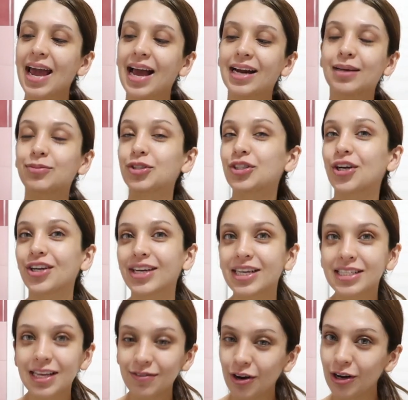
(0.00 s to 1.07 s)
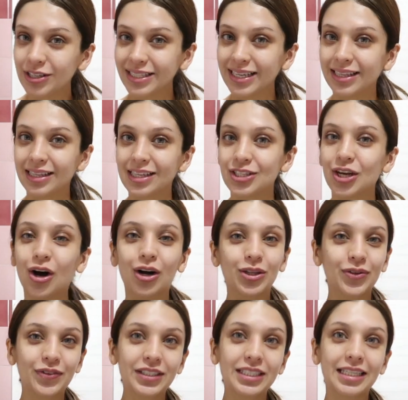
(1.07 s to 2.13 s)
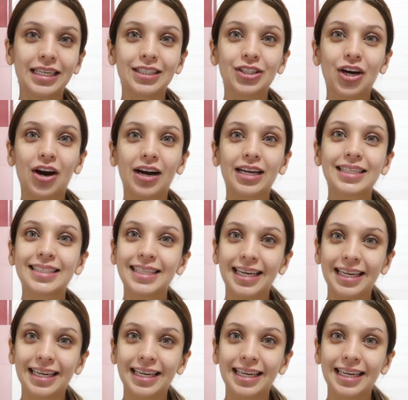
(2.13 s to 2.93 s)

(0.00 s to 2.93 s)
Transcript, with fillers: And I'm sure you guys have all seen this all over TikTok.